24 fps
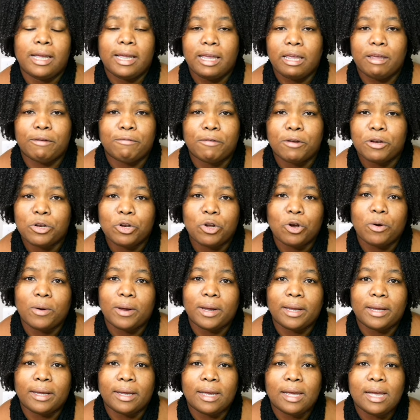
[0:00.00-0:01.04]
even
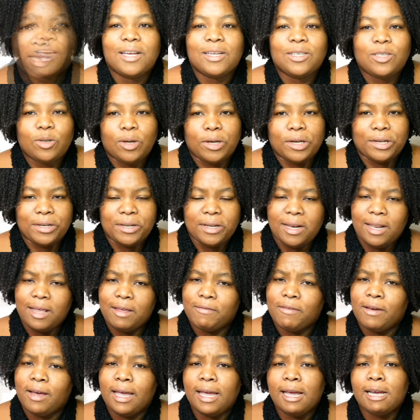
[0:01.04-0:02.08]
knowing. So
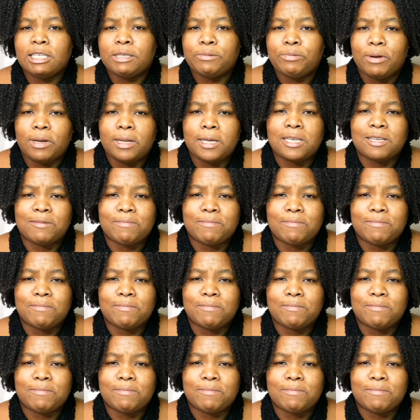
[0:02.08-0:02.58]
Unilever is pretty